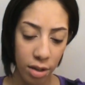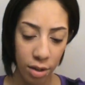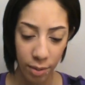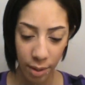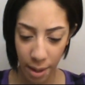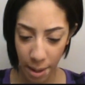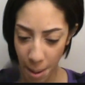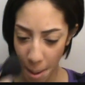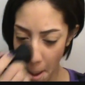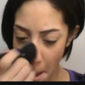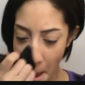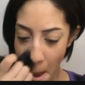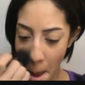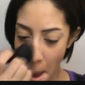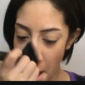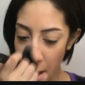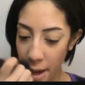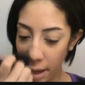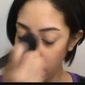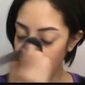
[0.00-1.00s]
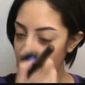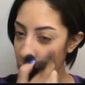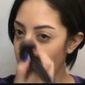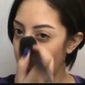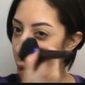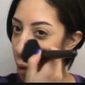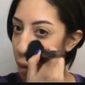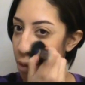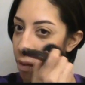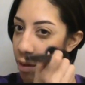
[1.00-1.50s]
to it. And I just
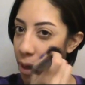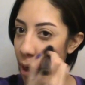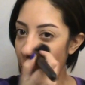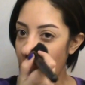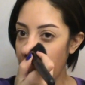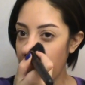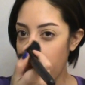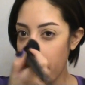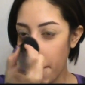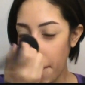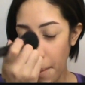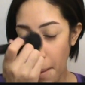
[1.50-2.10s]
go over that,